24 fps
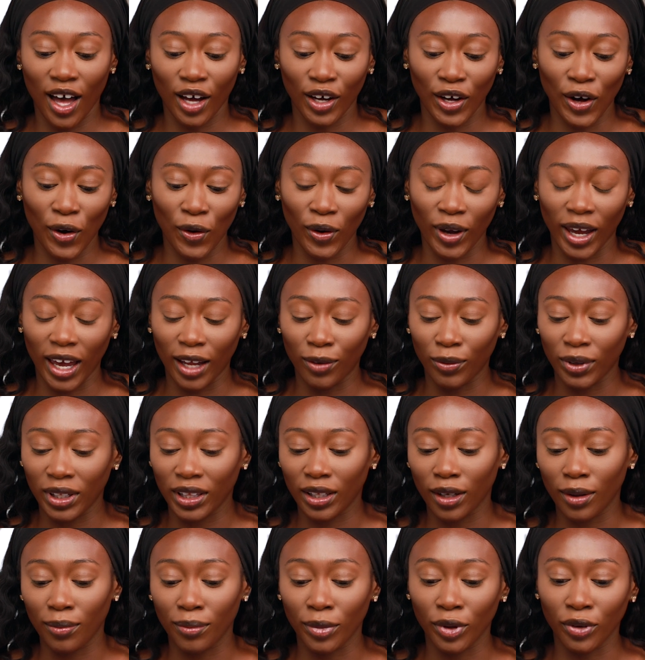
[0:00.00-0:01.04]
Going in with
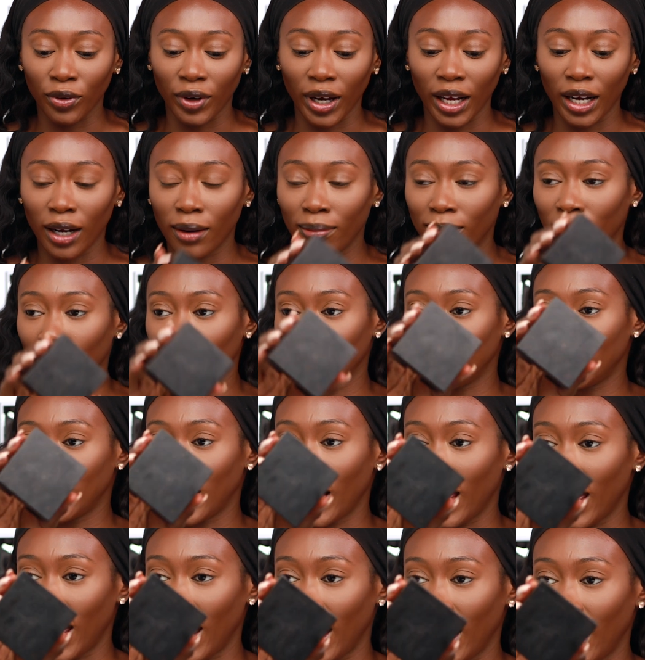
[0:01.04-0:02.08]
the
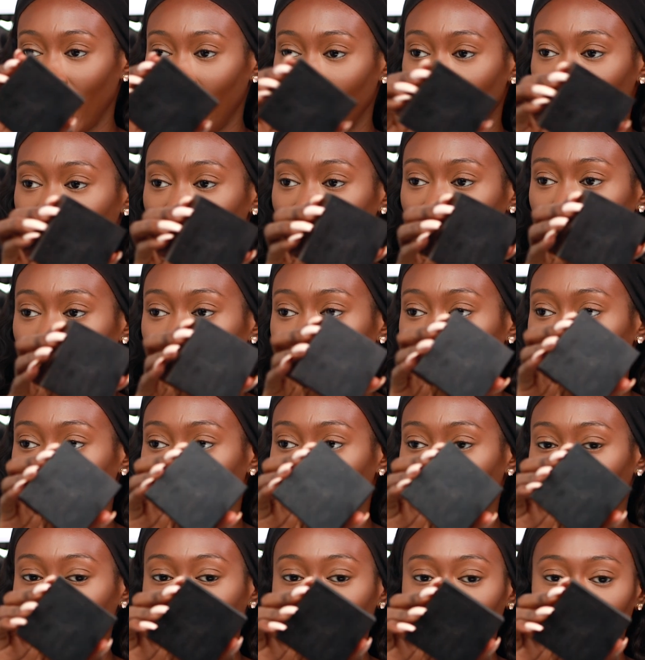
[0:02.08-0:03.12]
Marenabeaute
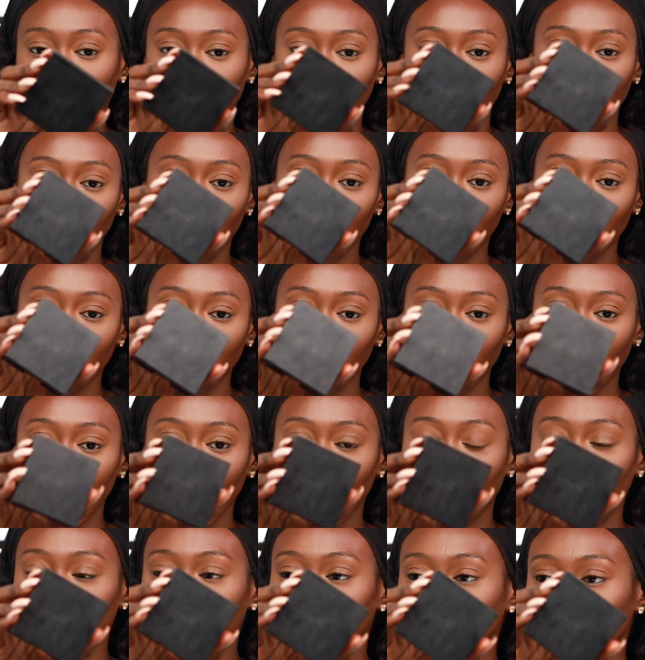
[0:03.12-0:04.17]
bronzer
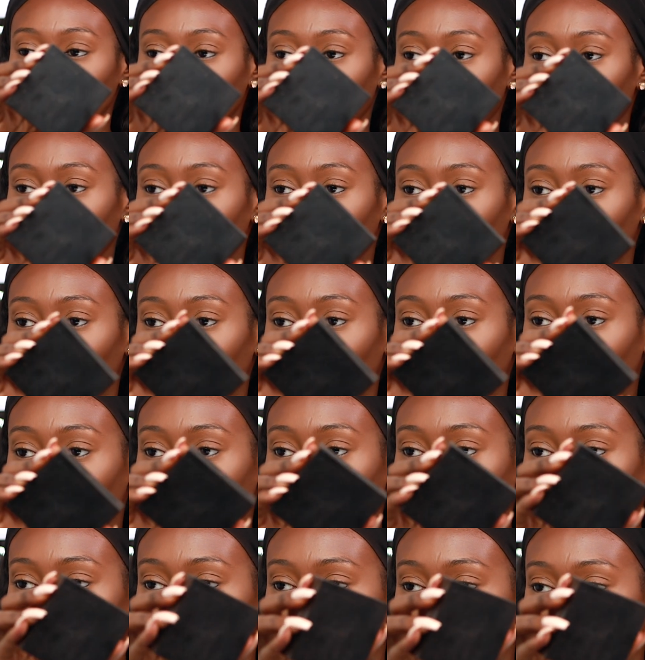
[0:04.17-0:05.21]
in the shade
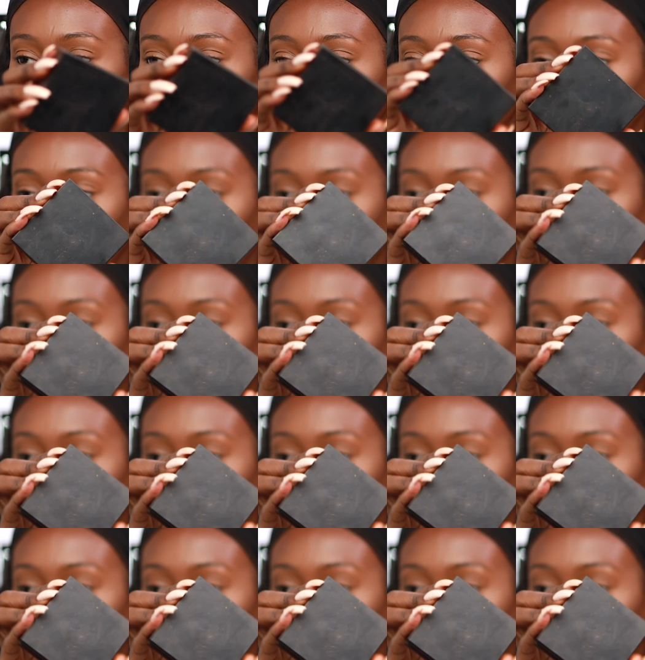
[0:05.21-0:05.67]
300